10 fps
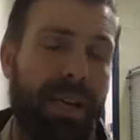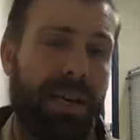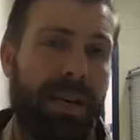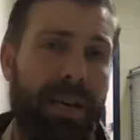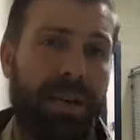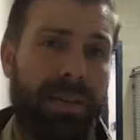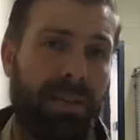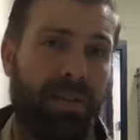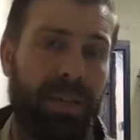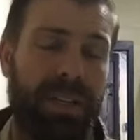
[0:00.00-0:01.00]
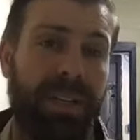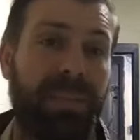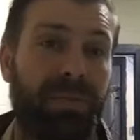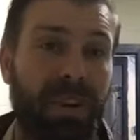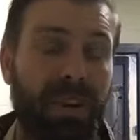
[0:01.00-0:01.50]
Uh, so it, it's a
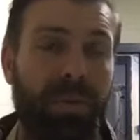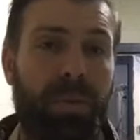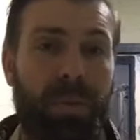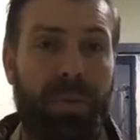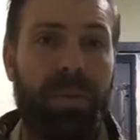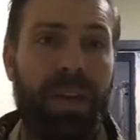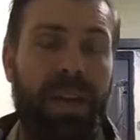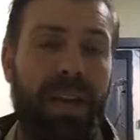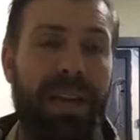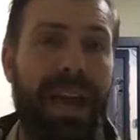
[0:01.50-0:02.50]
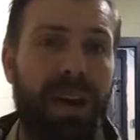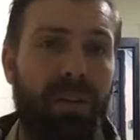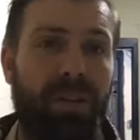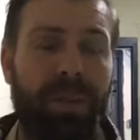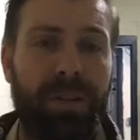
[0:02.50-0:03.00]
very important thing. And now,
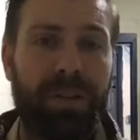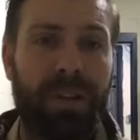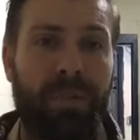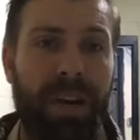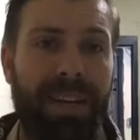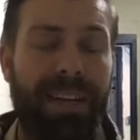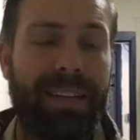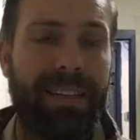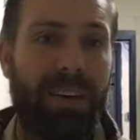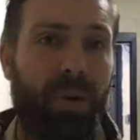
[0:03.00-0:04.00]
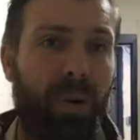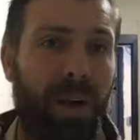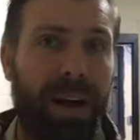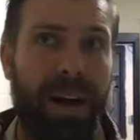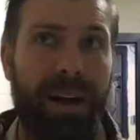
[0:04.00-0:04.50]
especially when, uh, you know,
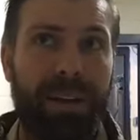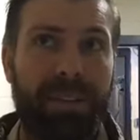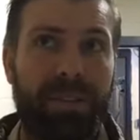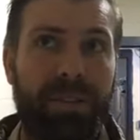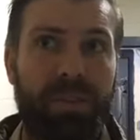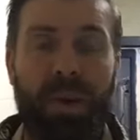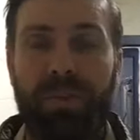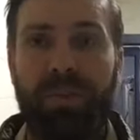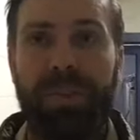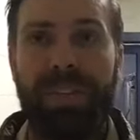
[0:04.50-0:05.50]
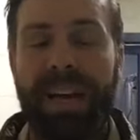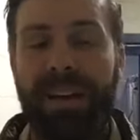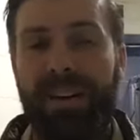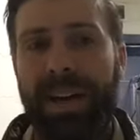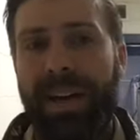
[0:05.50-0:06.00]
uh, there's 12 of us
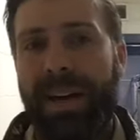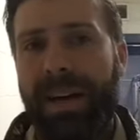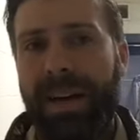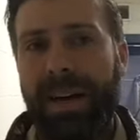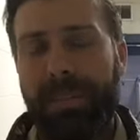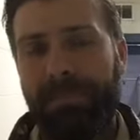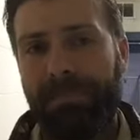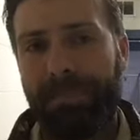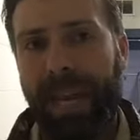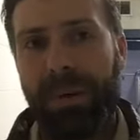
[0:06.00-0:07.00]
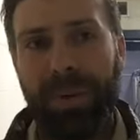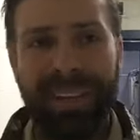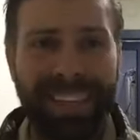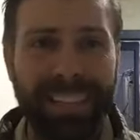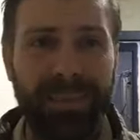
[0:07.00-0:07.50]
now, um, I would
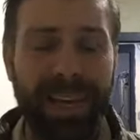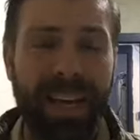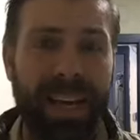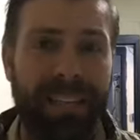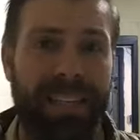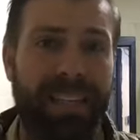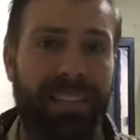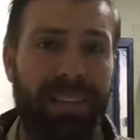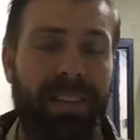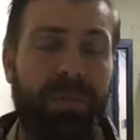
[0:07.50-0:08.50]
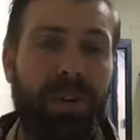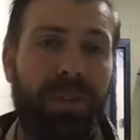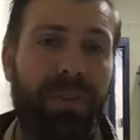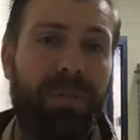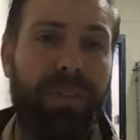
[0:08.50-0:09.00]
like to be at 18 this summer. If
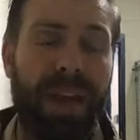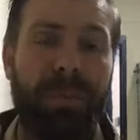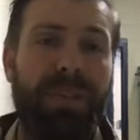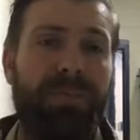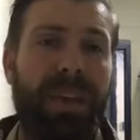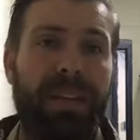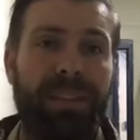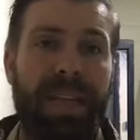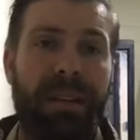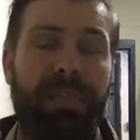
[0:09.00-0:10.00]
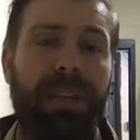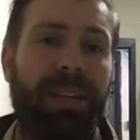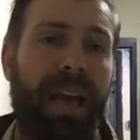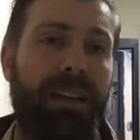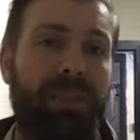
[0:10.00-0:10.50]
you have that many vans, that many
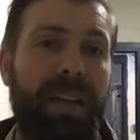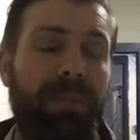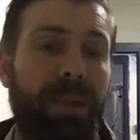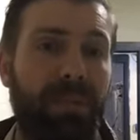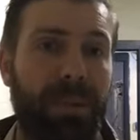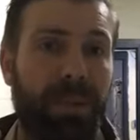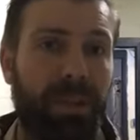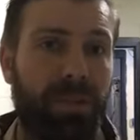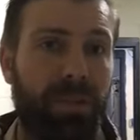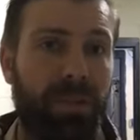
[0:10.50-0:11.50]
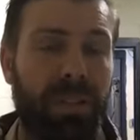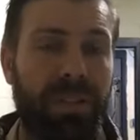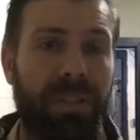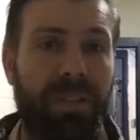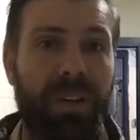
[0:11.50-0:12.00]
ladders, that many people out there doing
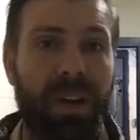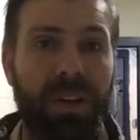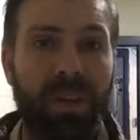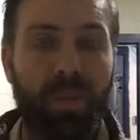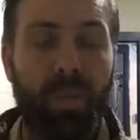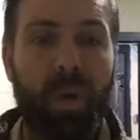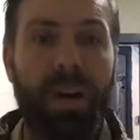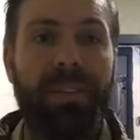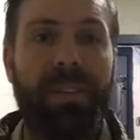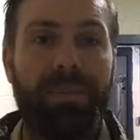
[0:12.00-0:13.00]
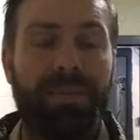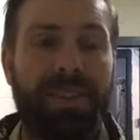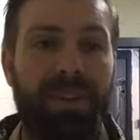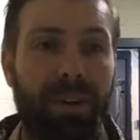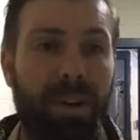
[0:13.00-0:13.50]
stuff, you want them to
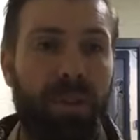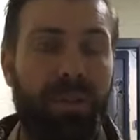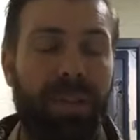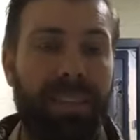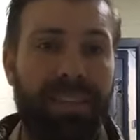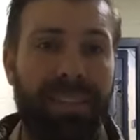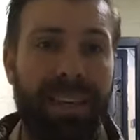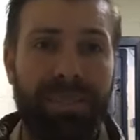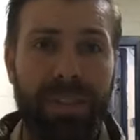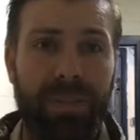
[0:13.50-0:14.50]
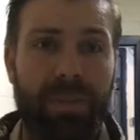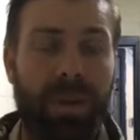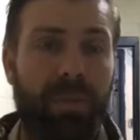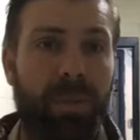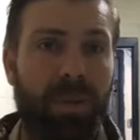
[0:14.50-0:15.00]
know that safety is your
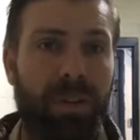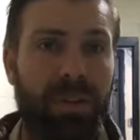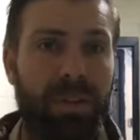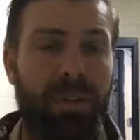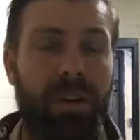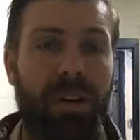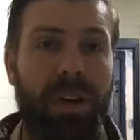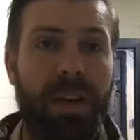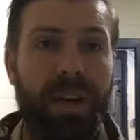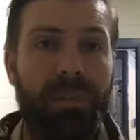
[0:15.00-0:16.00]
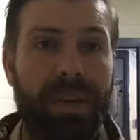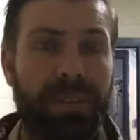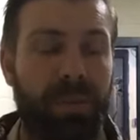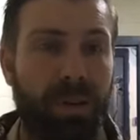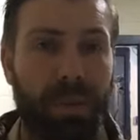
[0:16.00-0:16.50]
number one concern because
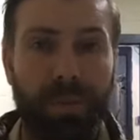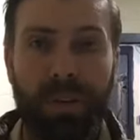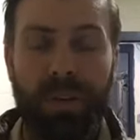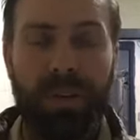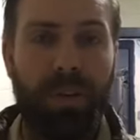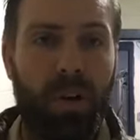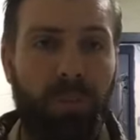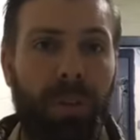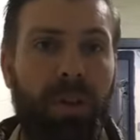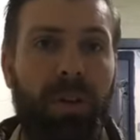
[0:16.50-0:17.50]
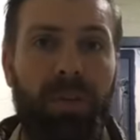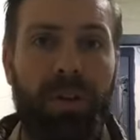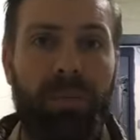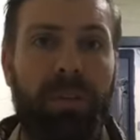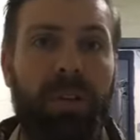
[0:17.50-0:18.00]
you can be plugging along, plugging
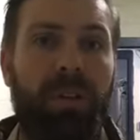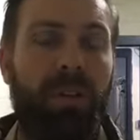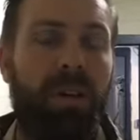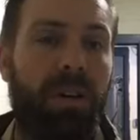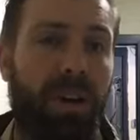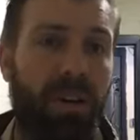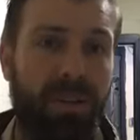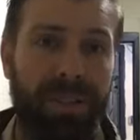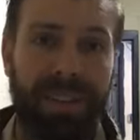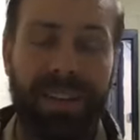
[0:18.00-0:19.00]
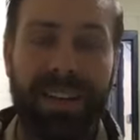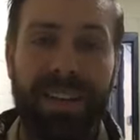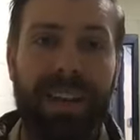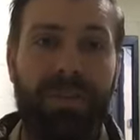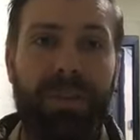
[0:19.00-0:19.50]
along, plugging along, and all of a sudden,
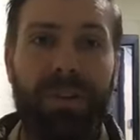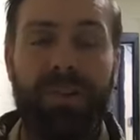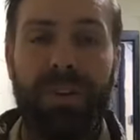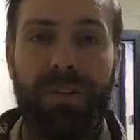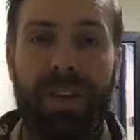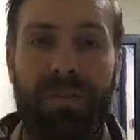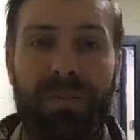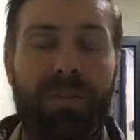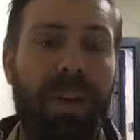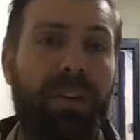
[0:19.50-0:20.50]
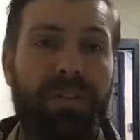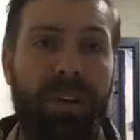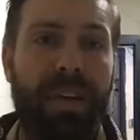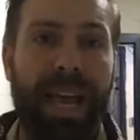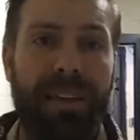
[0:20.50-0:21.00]
if, if there's a very, very
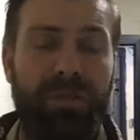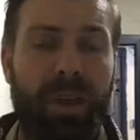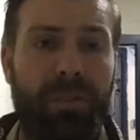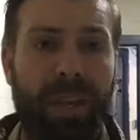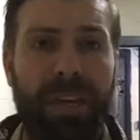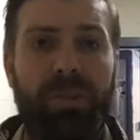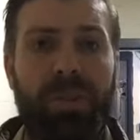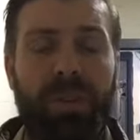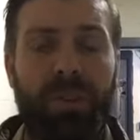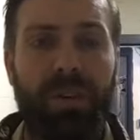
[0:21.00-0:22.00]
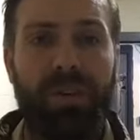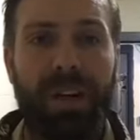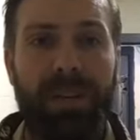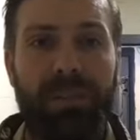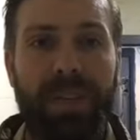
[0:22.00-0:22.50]
catastrophic injury on one of your
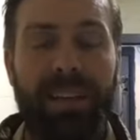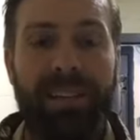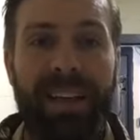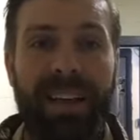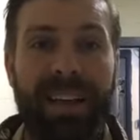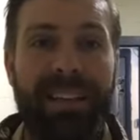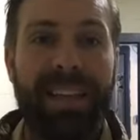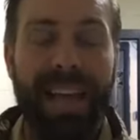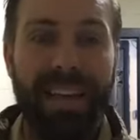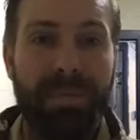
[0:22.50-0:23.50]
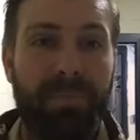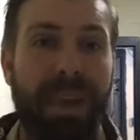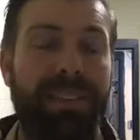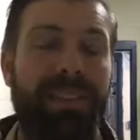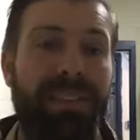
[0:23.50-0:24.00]
job sites, that can
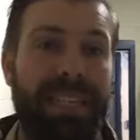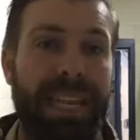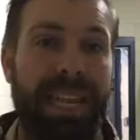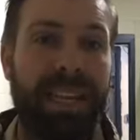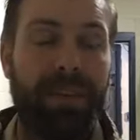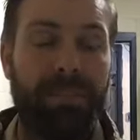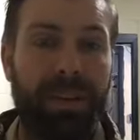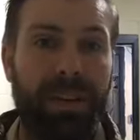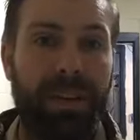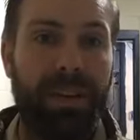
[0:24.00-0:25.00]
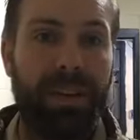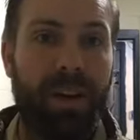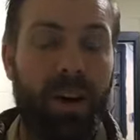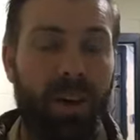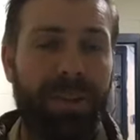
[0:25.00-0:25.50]
basically take up
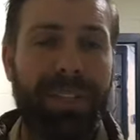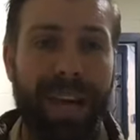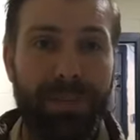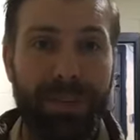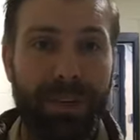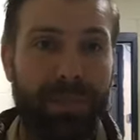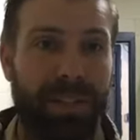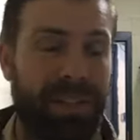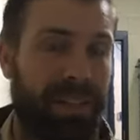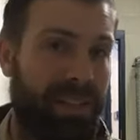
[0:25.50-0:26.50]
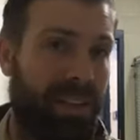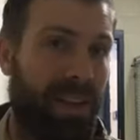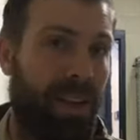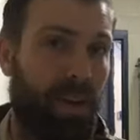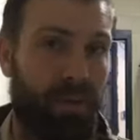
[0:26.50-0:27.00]
all the time in your business
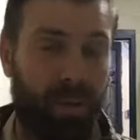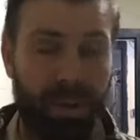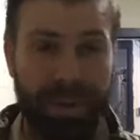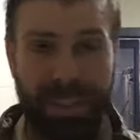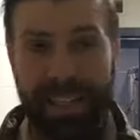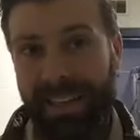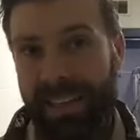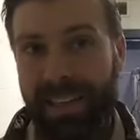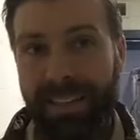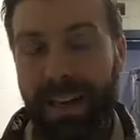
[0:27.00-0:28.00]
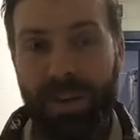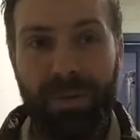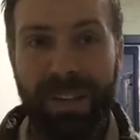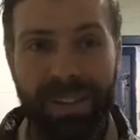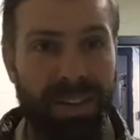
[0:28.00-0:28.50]
for the uh, entire
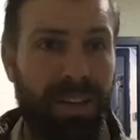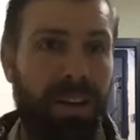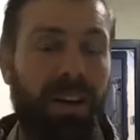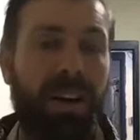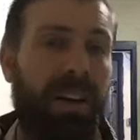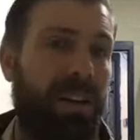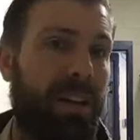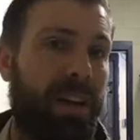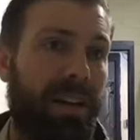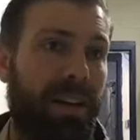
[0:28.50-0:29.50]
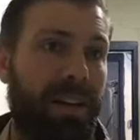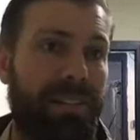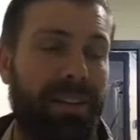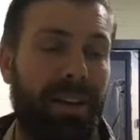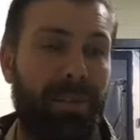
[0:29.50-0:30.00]
rest of the year. Uh, it's
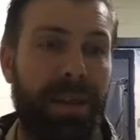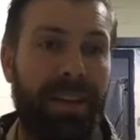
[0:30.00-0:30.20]
gonna make